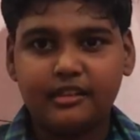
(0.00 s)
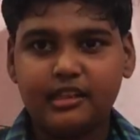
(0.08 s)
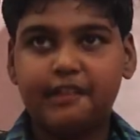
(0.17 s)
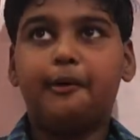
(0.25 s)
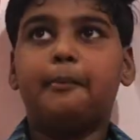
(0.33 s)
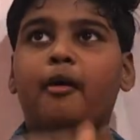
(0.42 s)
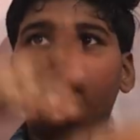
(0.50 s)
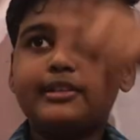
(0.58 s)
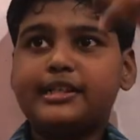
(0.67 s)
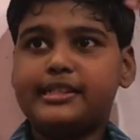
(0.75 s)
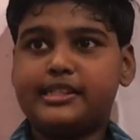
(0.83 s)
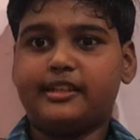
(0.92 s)
If a
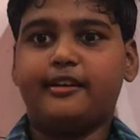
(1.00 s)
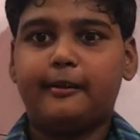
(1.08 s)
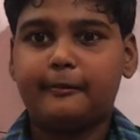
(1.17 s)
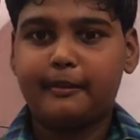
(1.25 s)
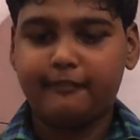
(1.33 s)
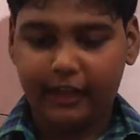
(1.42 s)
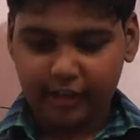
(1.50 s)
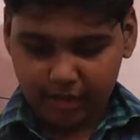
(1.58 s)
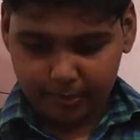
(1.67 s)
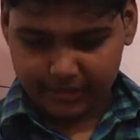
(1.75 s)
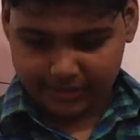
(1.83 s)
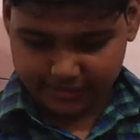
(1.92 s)
mountain is here, the valley
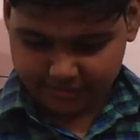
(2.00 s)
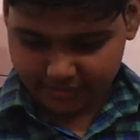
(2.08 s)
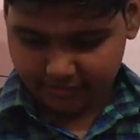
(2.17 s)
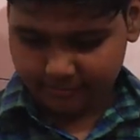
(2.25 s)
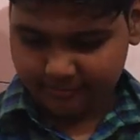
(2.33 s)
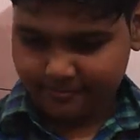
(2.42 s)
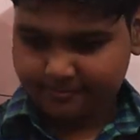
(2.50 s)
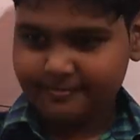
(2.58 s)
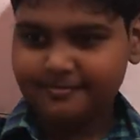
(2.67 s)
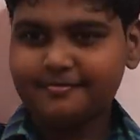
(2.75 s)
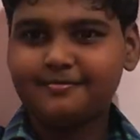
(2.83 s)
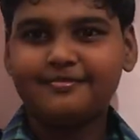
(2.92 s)
will be here.
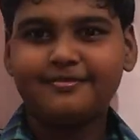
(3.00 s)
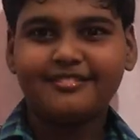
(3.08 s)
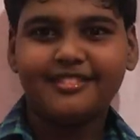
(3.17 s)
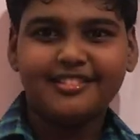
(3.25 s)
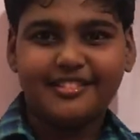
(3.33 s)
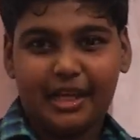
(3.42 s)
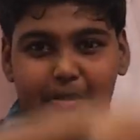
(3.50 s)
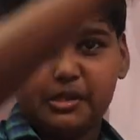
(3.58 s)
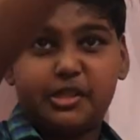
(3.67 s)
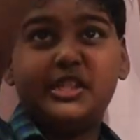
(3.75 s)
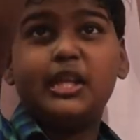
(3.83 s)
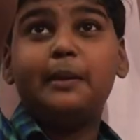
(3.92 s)
That
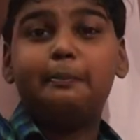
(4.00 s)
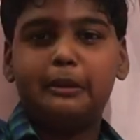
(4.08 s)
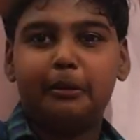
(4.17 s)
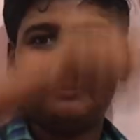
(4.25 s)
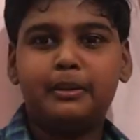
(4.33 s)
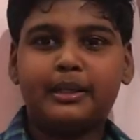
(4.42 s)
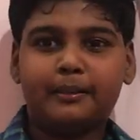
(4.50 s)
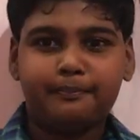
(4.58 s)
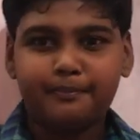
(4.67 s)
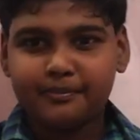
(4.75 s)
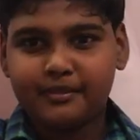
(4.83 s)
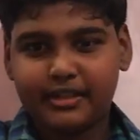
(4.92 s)
much deep will become,
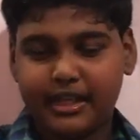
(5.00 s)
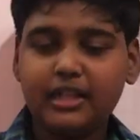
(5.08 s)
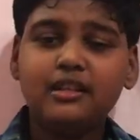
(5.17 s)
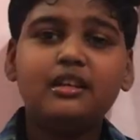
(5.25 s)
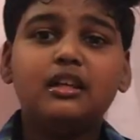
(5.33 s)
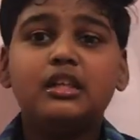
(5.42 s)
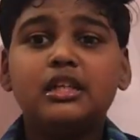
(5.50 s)
right?